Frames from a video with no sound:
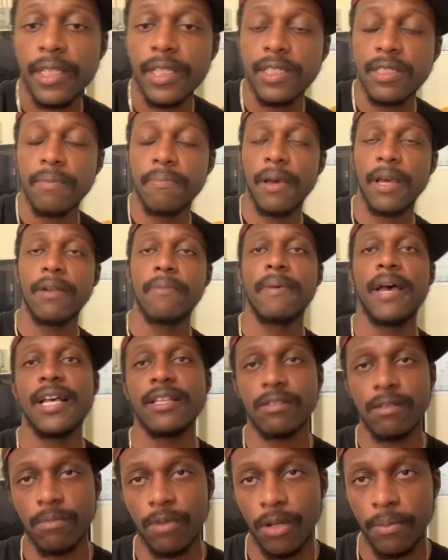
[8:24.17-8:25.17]
better
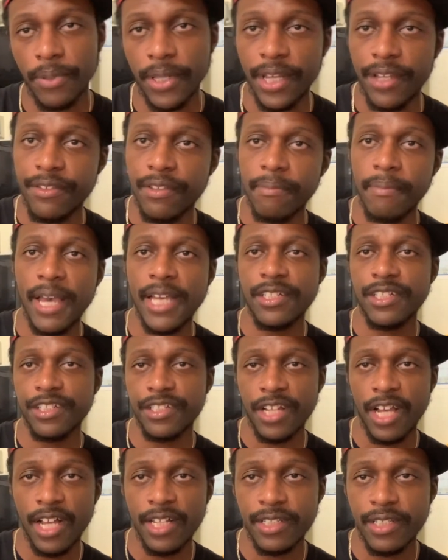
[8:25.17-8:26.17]
basketball player than Magic
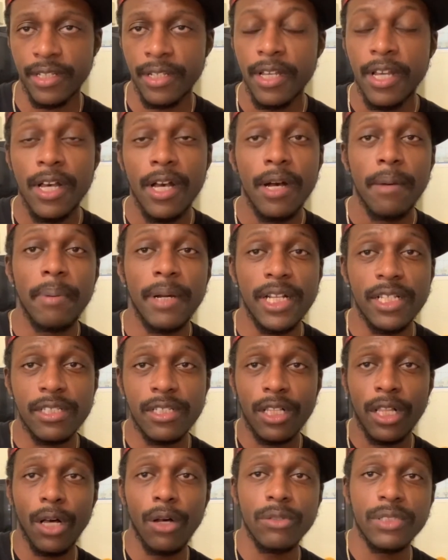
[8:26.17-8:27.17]
Johnson. But it's
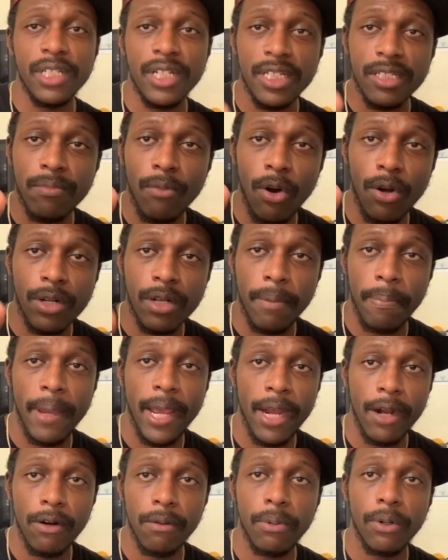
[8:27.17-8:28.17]
close and it's more
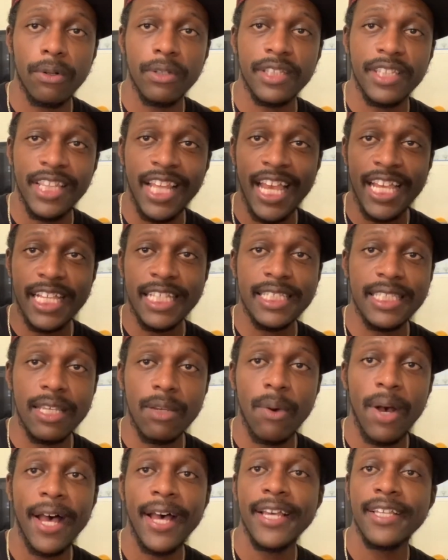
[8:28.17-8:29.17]
comparable.
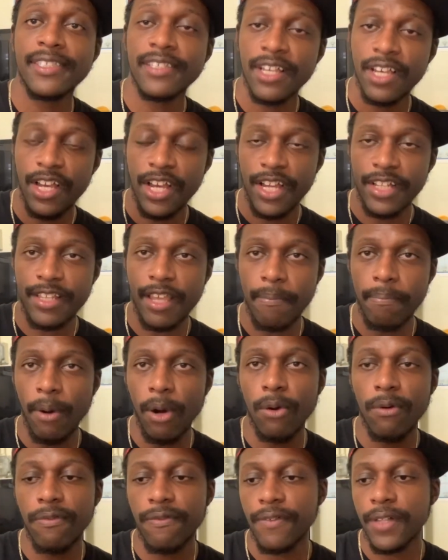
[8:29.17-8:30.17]
Legacy-wise, they
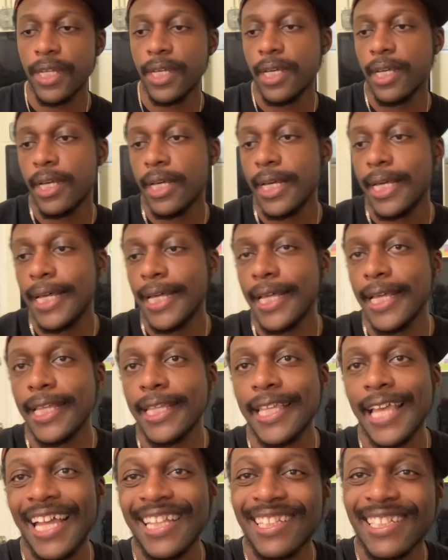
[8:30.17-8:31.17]
both
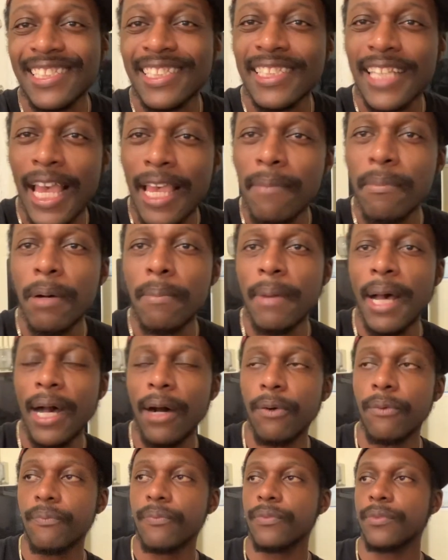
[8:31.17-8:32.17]
get the same
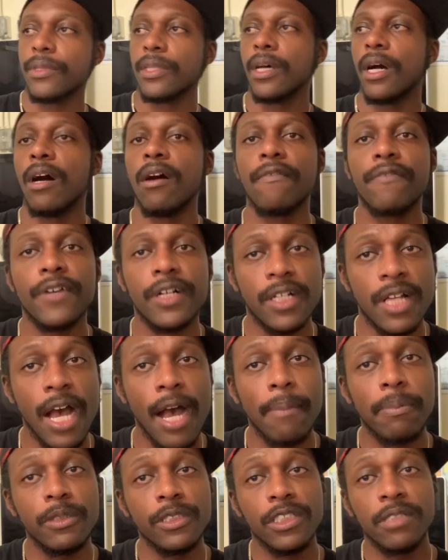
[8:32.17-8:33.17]
amount of
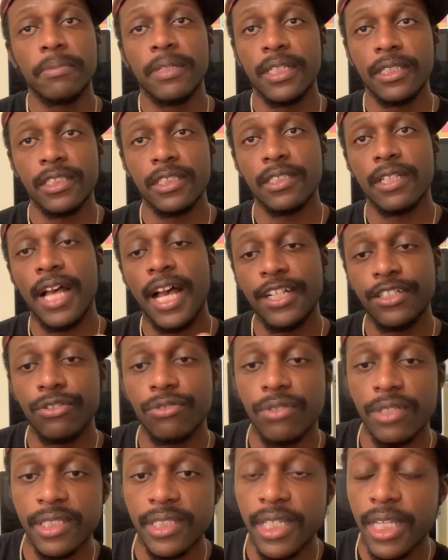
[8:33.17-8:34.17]
accomplishments, as you
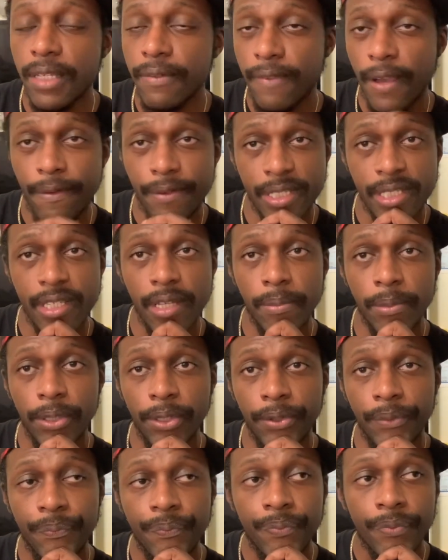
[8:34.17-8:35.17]
can see, very similar.
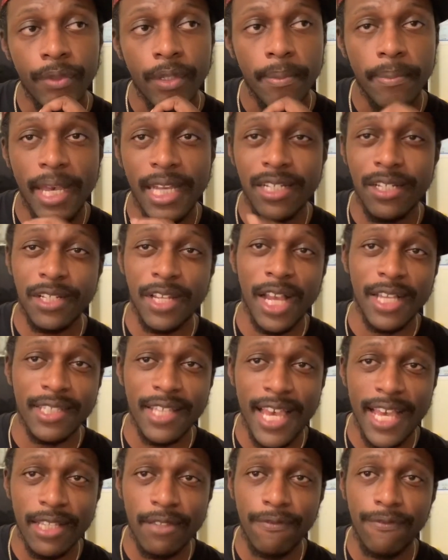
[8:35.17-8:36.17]
Magic Johnson
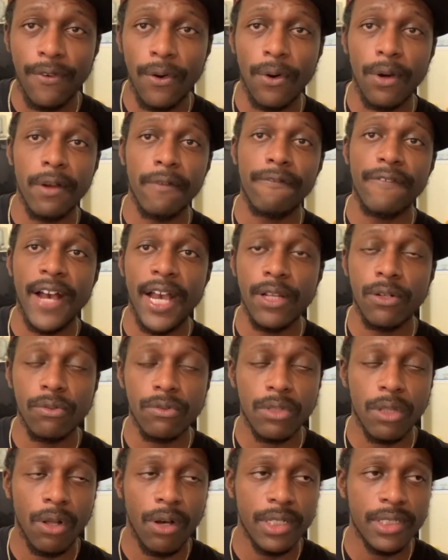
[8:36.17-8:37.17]
has 4 finals
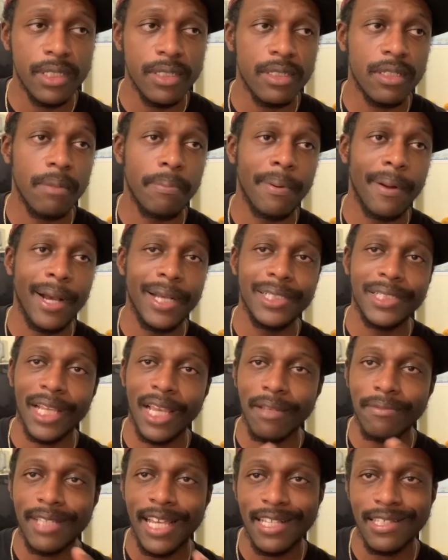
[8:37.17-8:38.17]
losses. LeBron
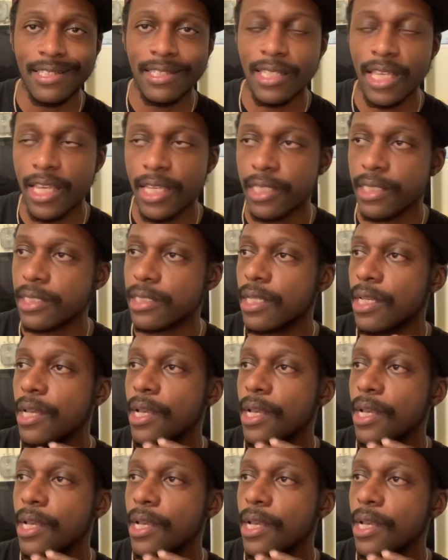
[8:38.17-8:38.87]
James has 6.